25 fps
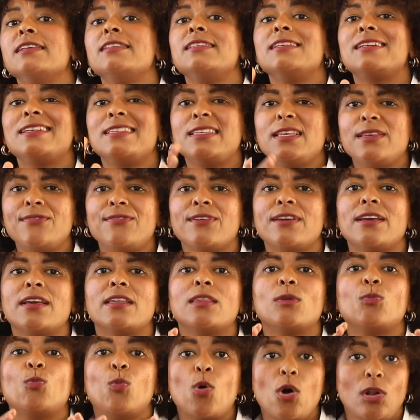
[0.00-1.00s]

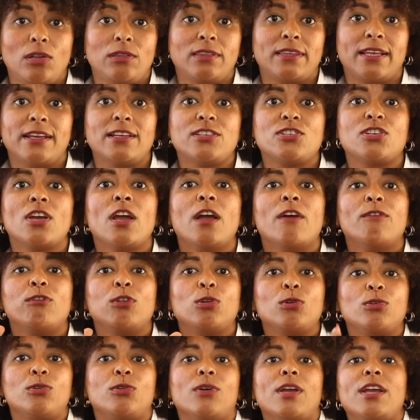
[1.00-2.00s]
significant voltage
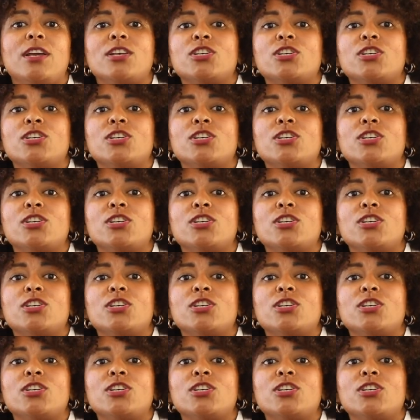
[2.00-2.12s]
fluctuations